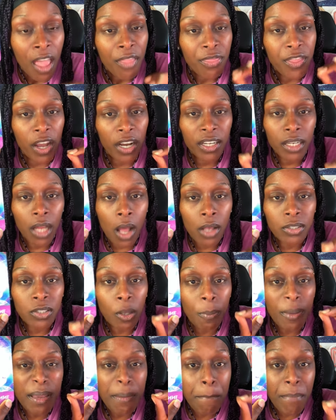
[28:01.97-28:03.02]
There could
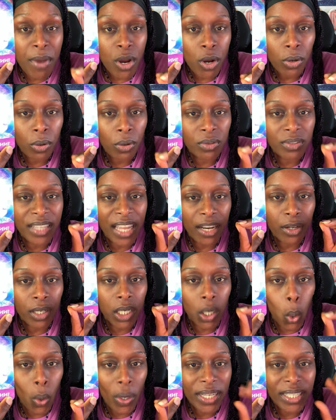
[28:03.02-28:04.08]
also be miracles that are
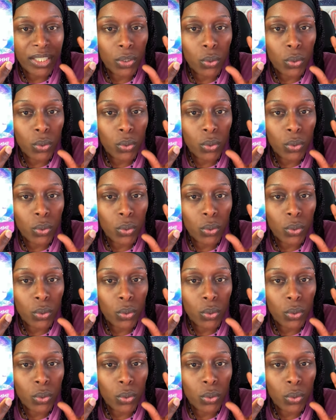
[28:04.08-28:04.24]
going